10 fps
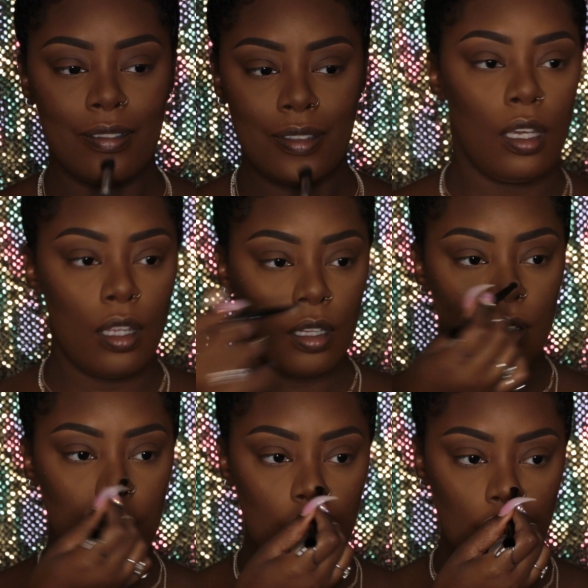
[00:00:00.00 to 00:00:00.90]
Take a
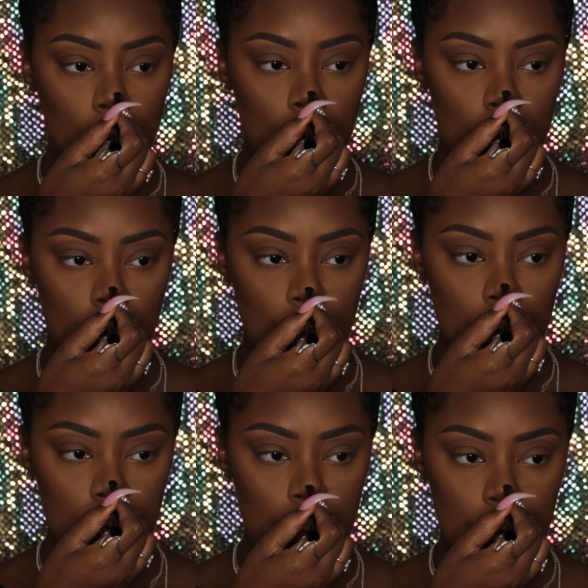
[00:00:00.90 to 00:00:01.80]
little on my
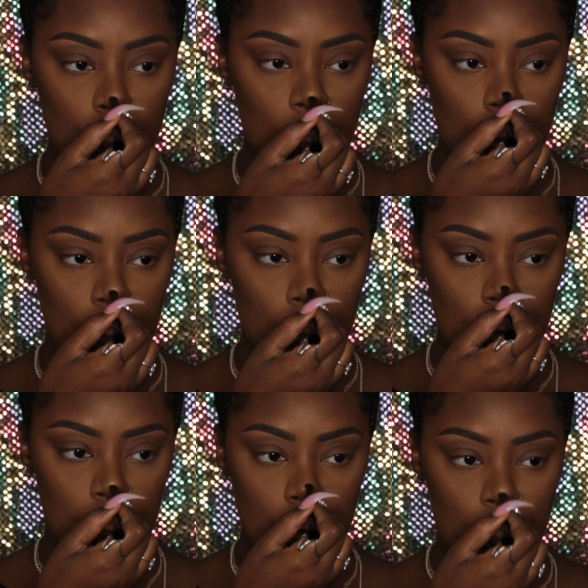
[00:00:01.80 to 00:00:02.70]
nose as well.
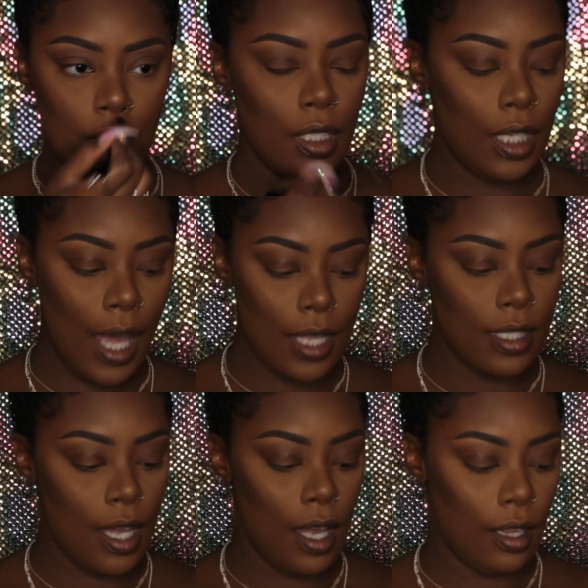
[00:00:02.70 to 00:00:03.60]
You know, we've got
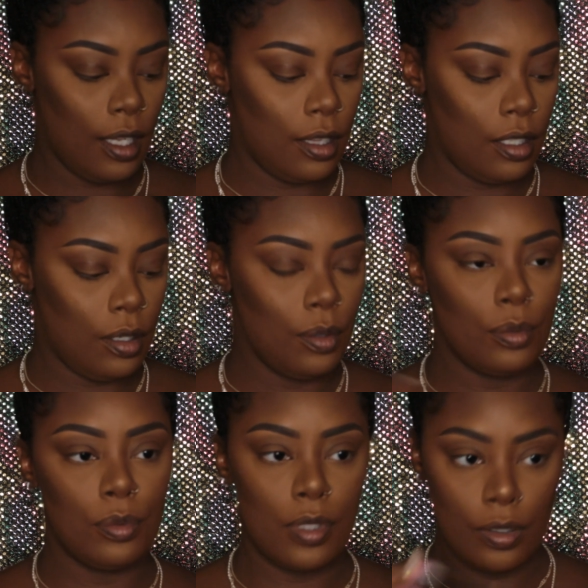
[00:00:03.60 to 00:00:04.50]
to highlight the
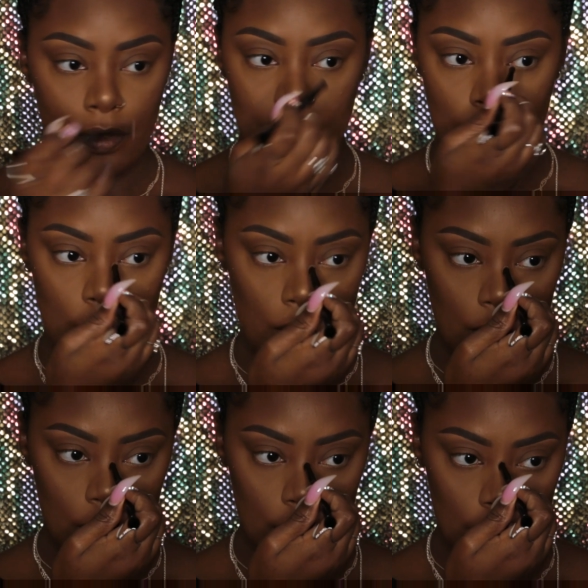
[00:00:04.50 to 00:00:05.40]
nose, if nothing
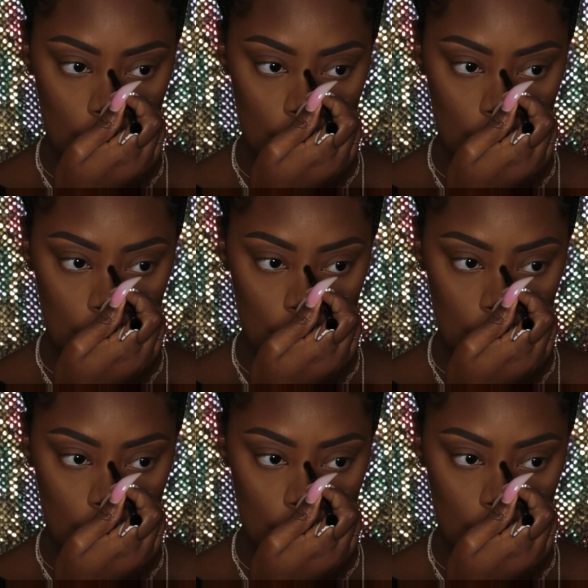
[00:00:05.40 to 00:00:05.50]
else.